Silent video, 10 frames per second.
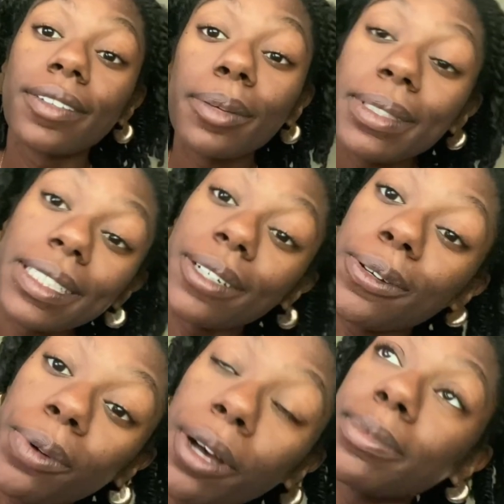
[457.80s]
let me tell you,
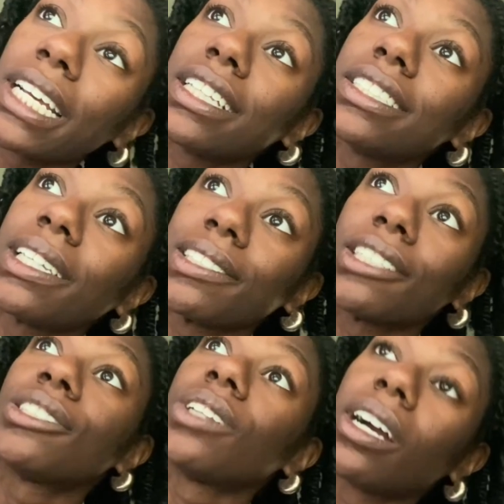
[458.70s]
while I'm taking this test, I
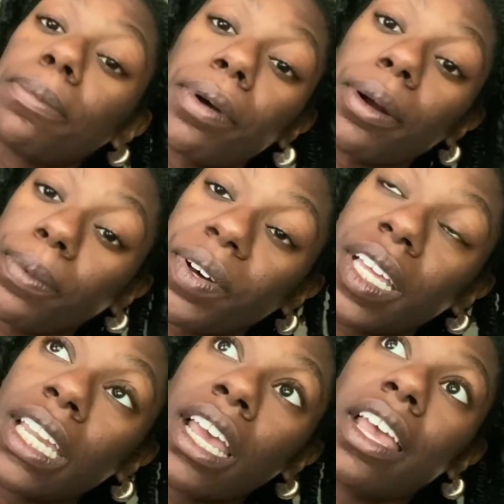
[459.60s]
start part
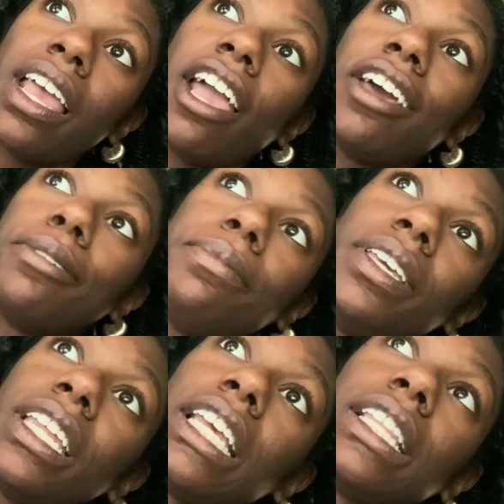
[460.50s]
1 and
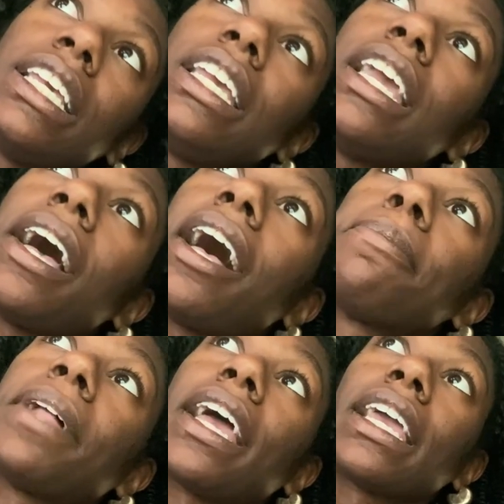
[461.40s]
immediately I'm
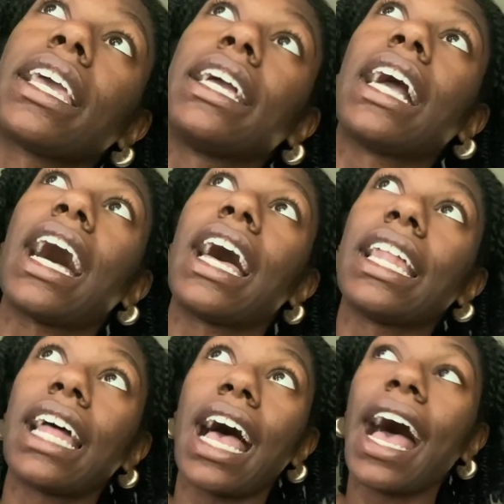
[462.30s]
like, God,
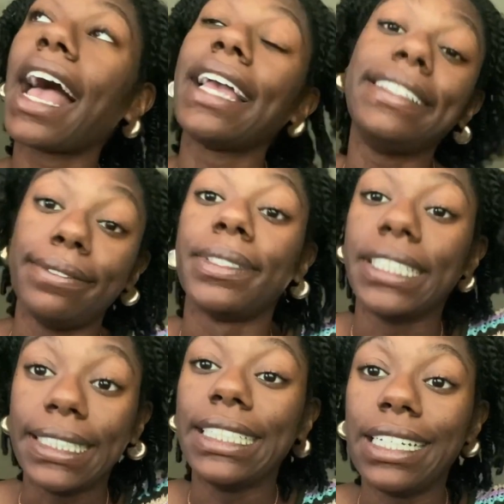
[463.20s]
I
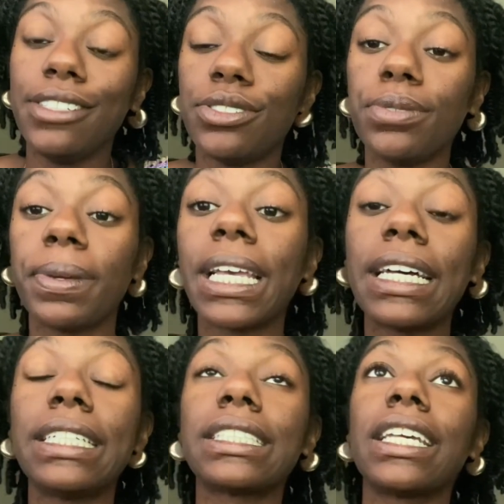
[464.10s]
really need you,
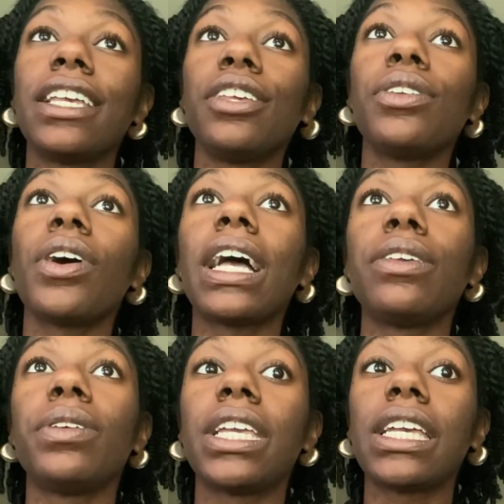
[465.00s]
because you know how you
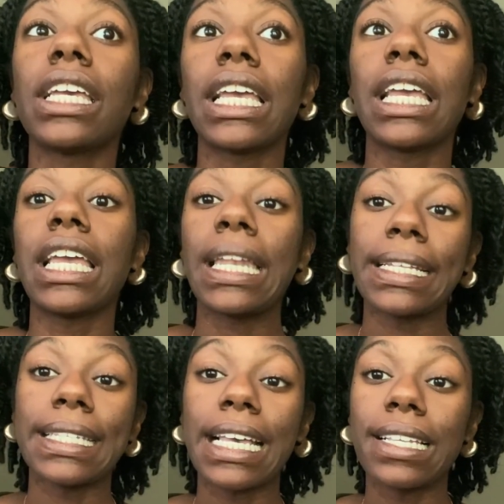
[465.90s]
get in a
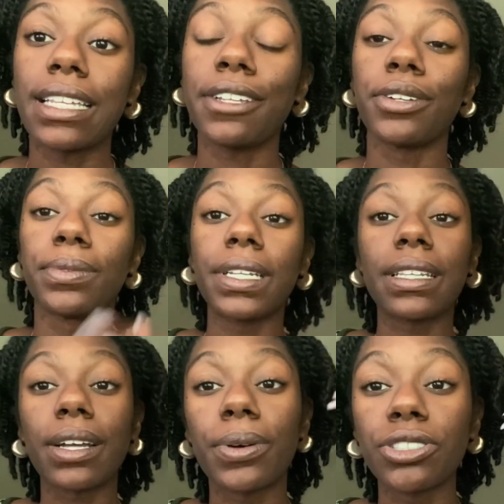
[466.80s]
test and you're reading
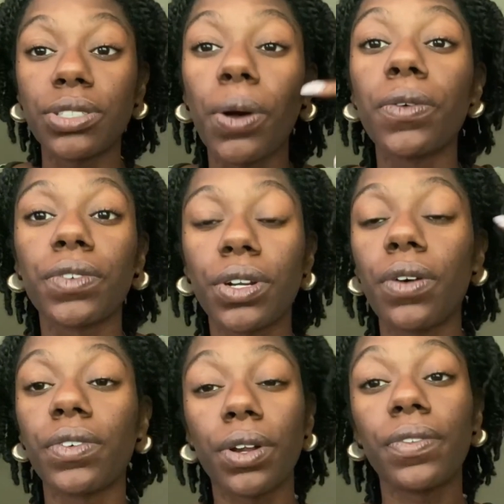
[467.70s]
the question over and
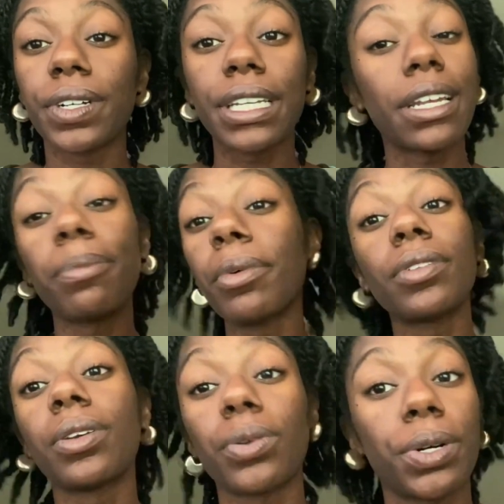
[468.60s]
over and over again. I'm
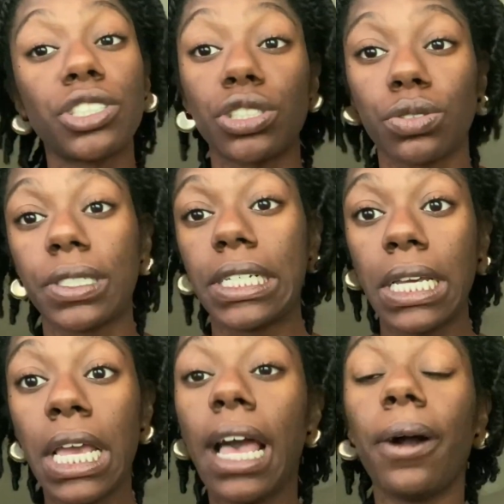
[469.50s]
only on question 3,
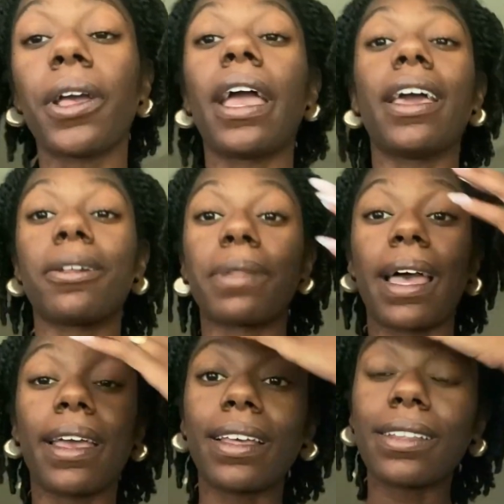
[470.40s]
okay? And I'm
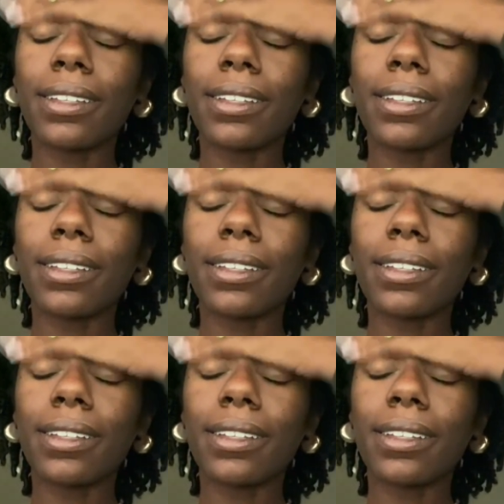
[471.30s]
like,